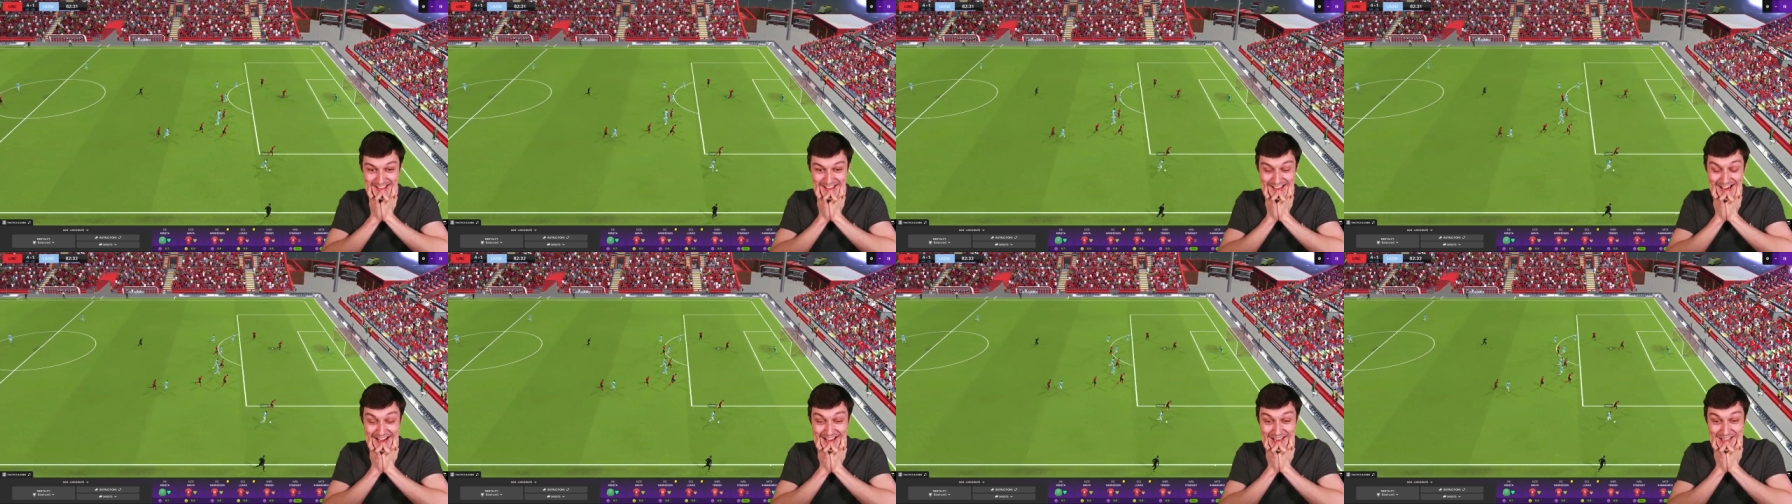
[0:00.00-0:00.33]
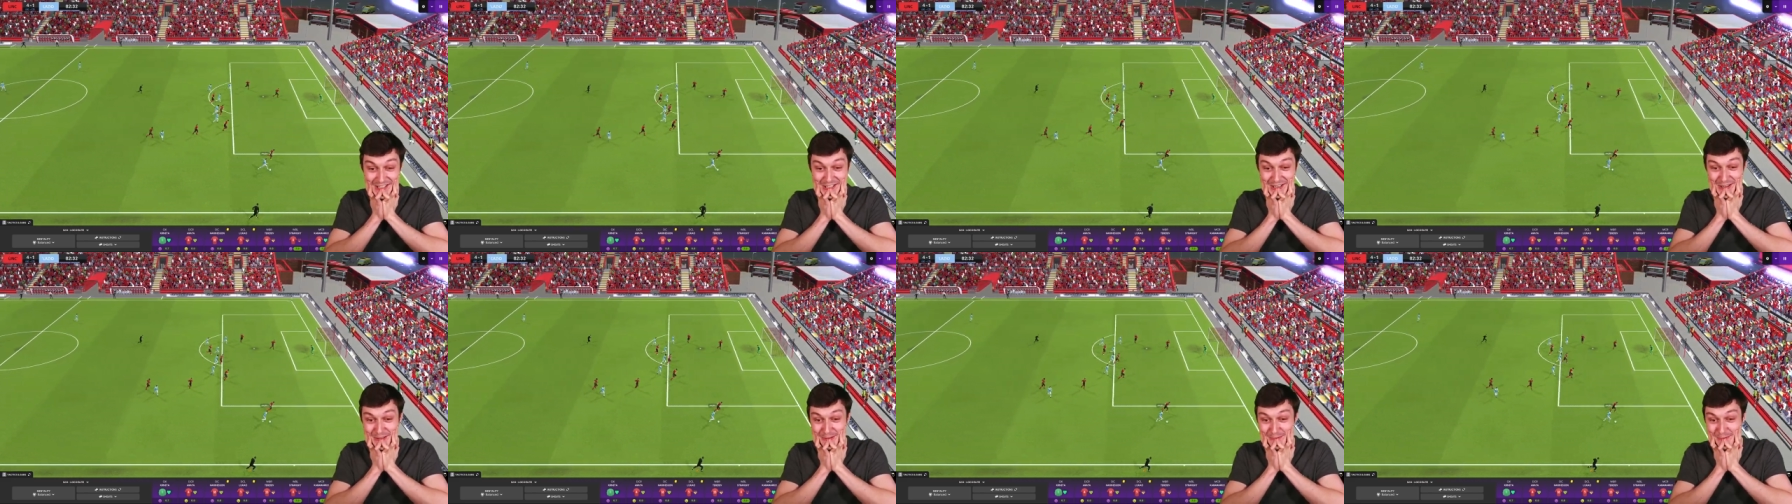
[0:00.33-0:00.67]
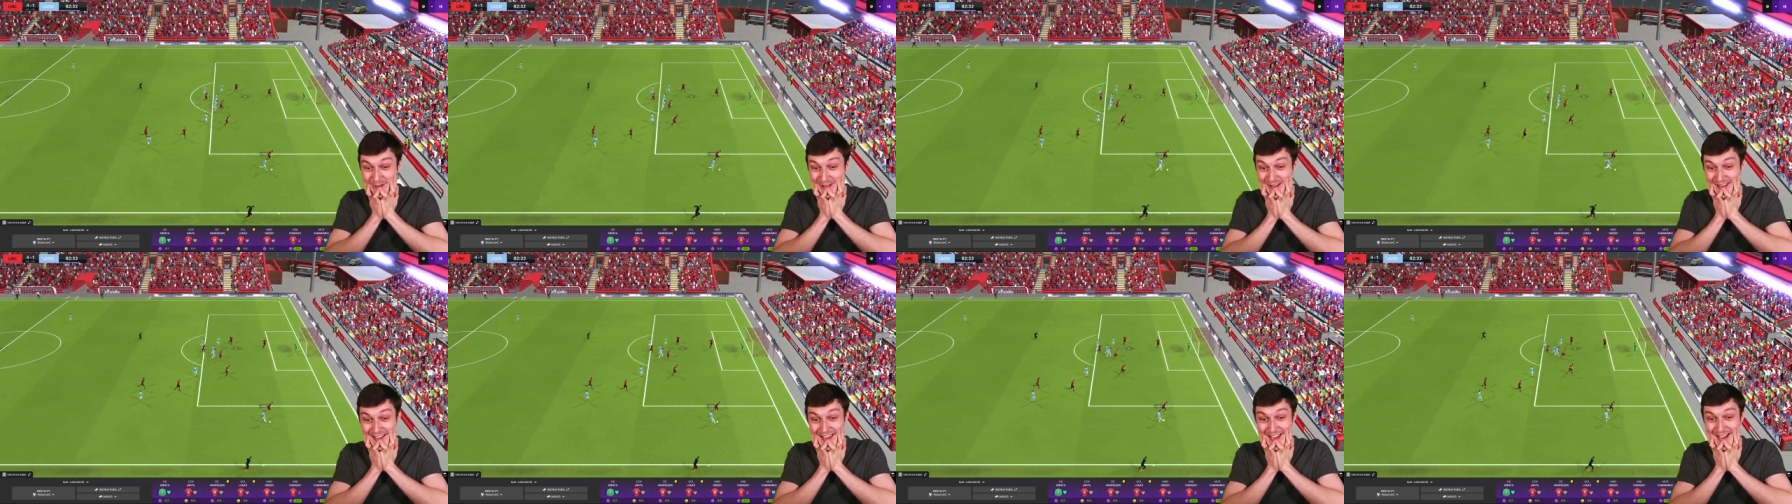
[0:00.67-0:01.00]
I just
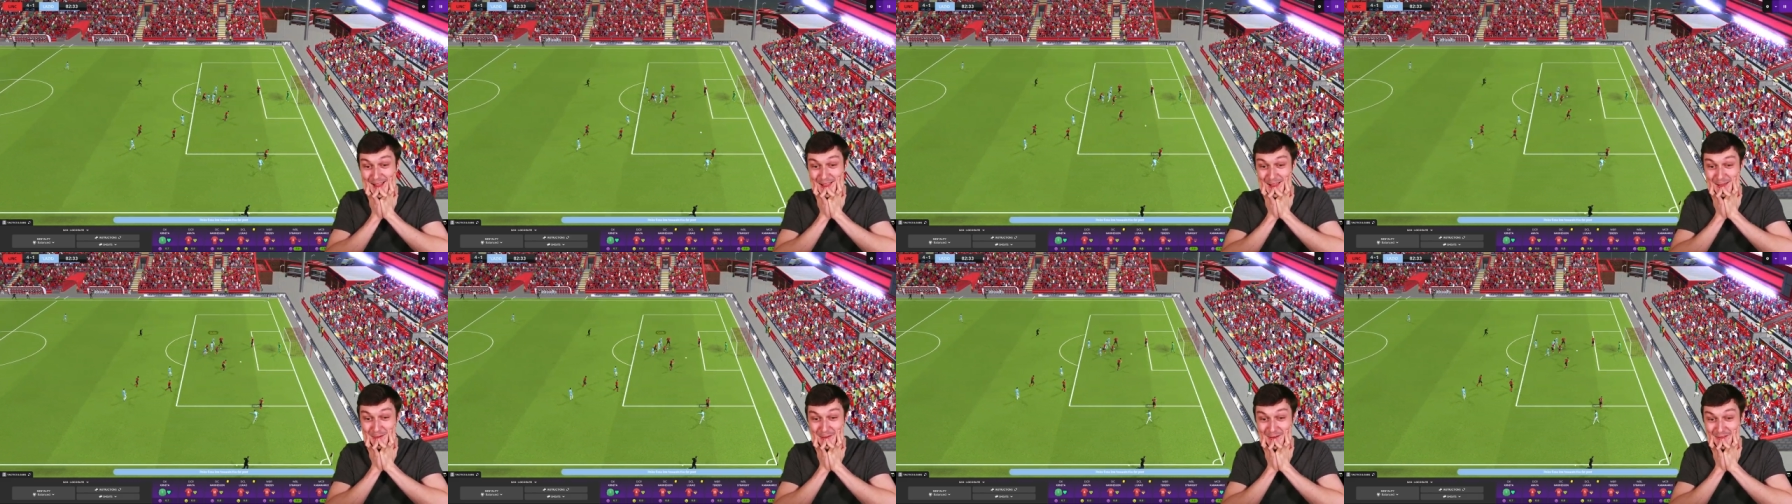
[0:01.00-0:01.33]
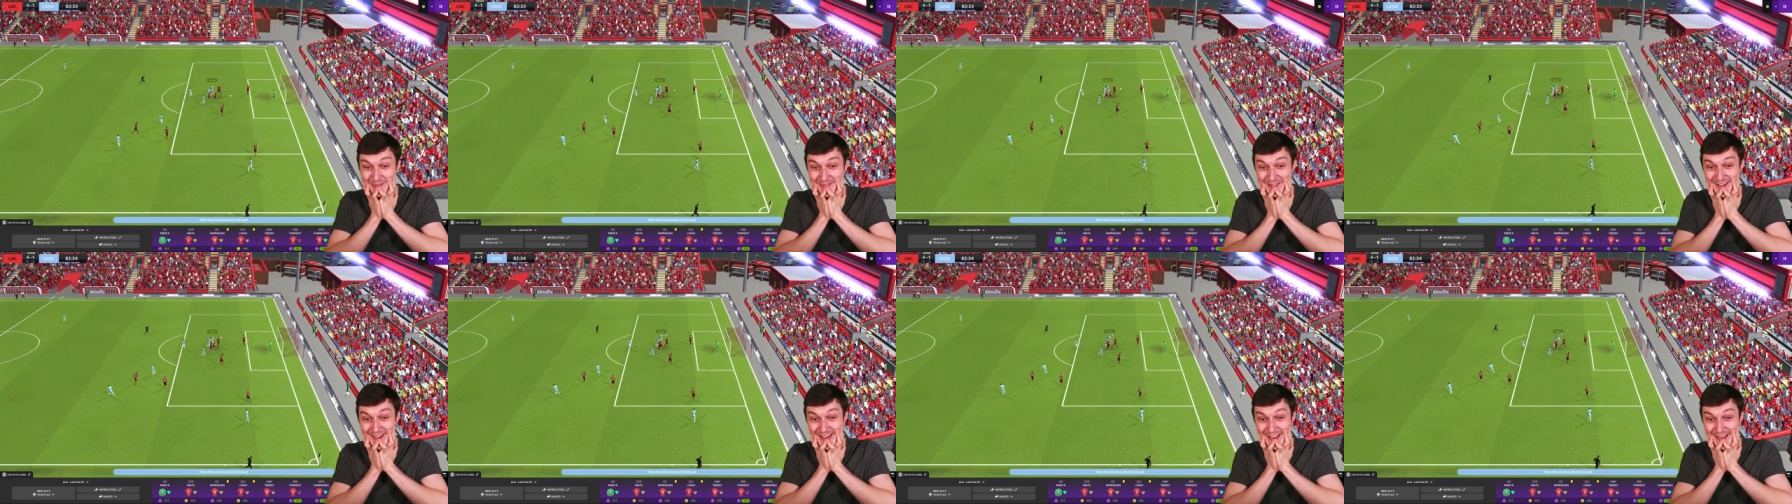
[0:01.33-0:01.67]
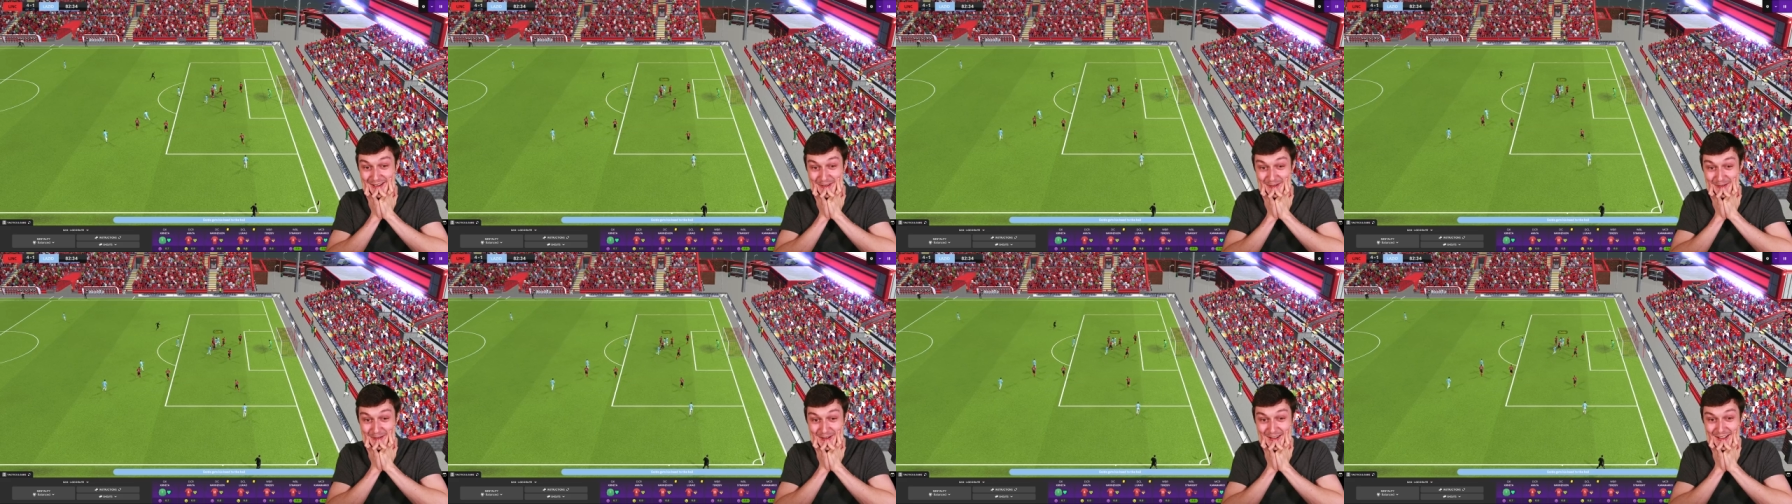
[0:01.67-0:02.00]
want to get to a
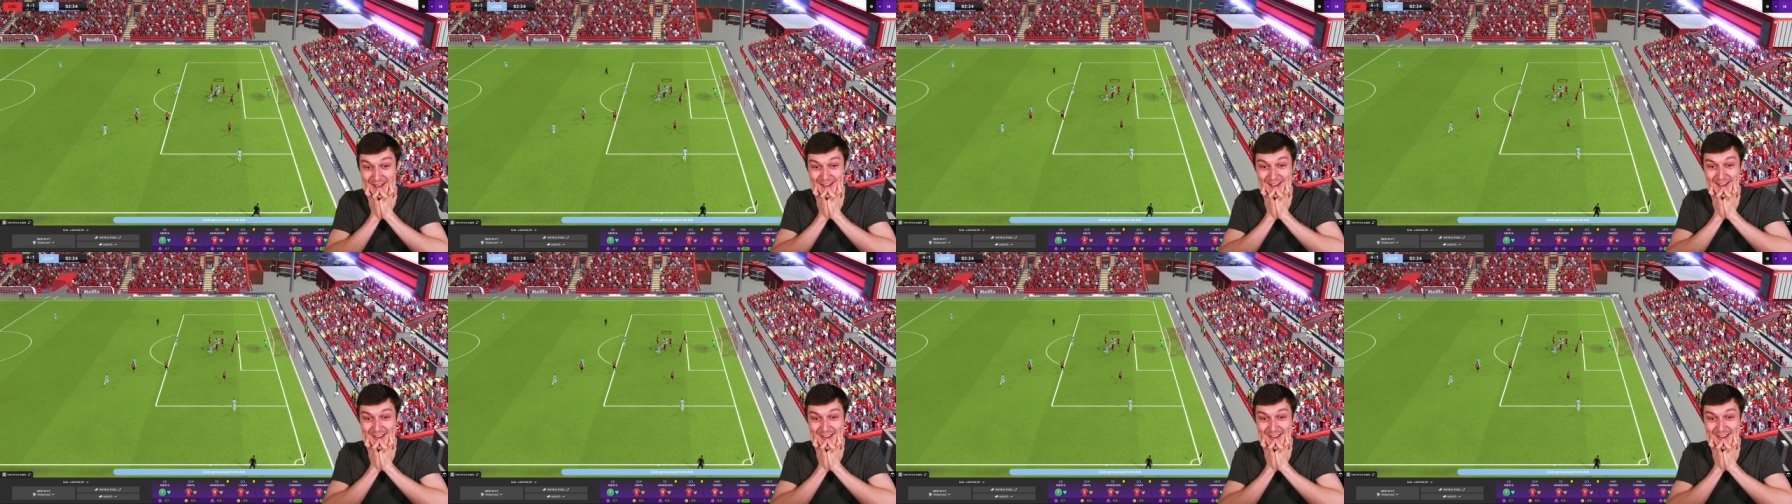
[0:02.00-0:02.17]
final.